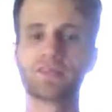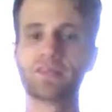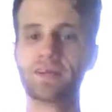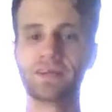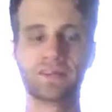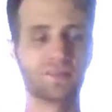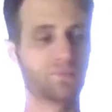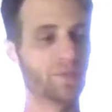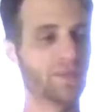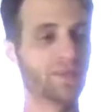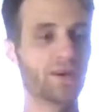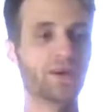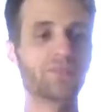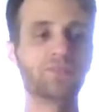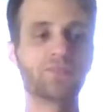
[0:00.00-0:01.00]
It's
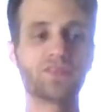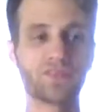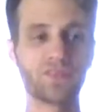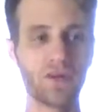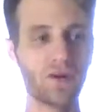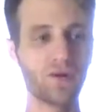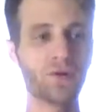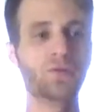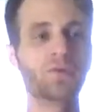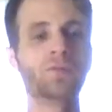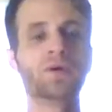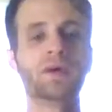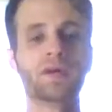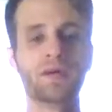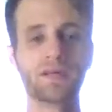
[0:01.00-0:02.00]
become so
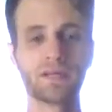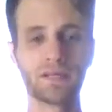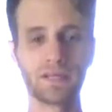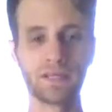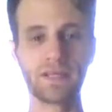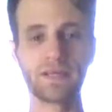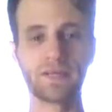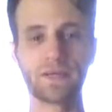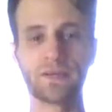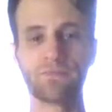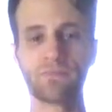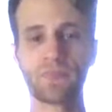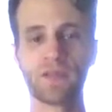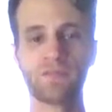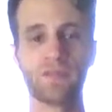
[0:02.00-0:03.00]
clear
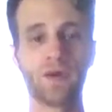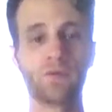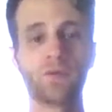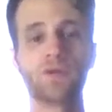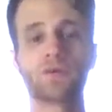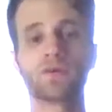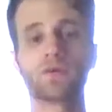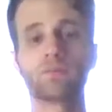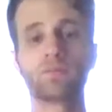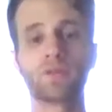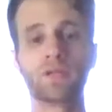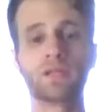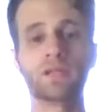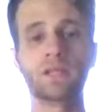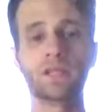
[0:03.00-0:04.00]
that we are
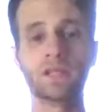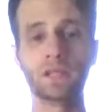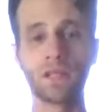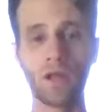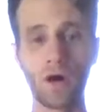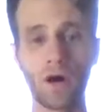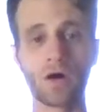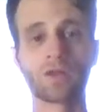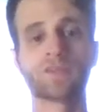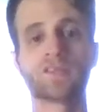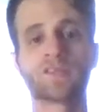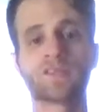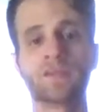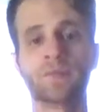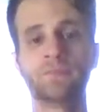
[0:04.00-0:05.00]
completely
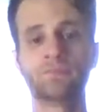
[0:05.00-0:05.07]
lost.